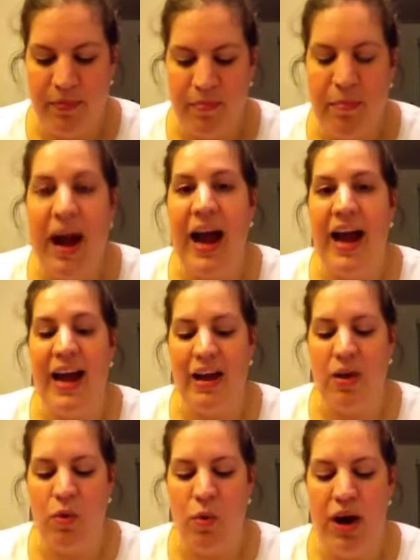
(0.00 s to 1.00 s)

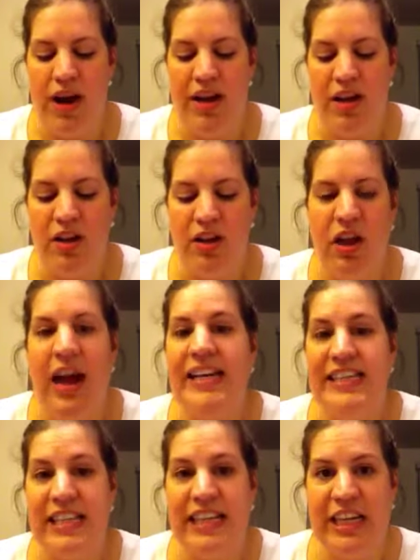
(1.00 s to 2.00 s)
By 1,
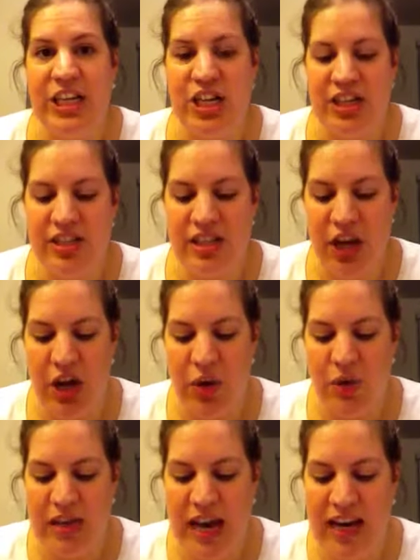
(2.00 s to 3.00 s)
isolation.
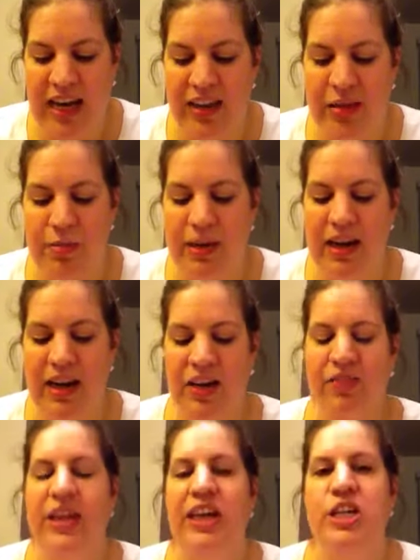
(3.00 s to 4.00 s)
So taking the meaning
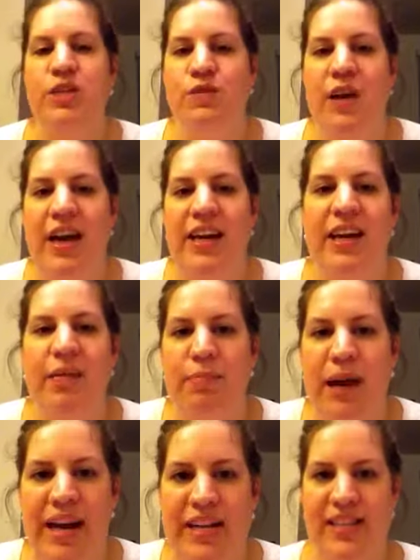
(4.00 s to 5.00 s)
of each finding
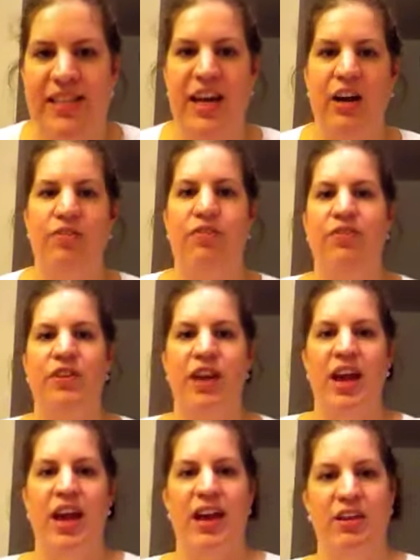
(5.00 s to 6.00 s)
by itself
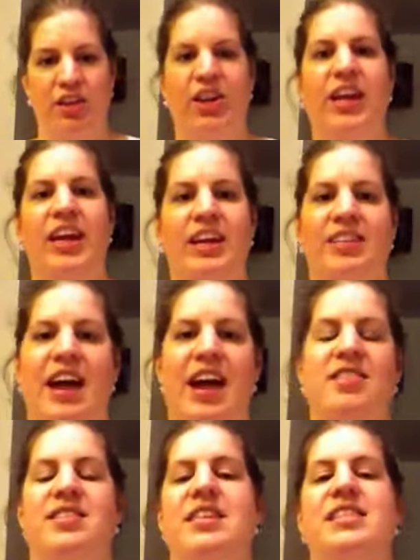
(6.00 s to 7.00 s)
and looking at
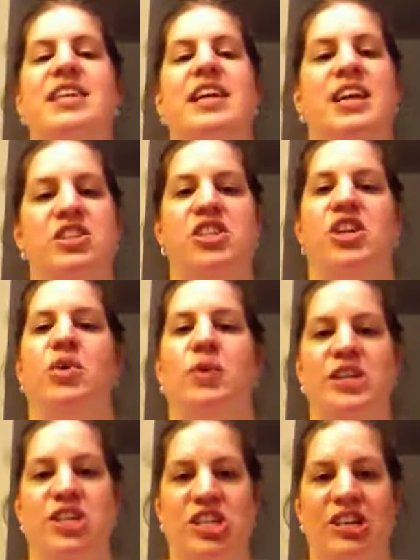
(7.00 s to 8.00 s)
that. Does that answer your
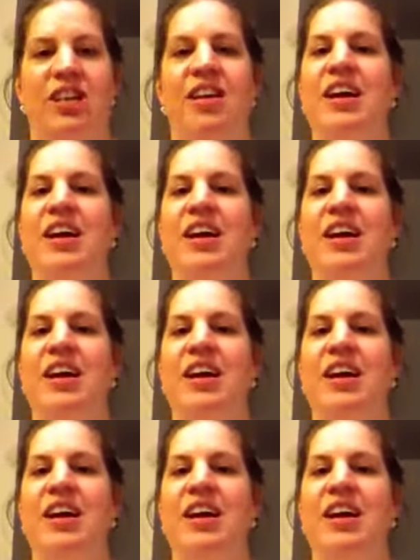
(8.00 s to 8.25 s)
question?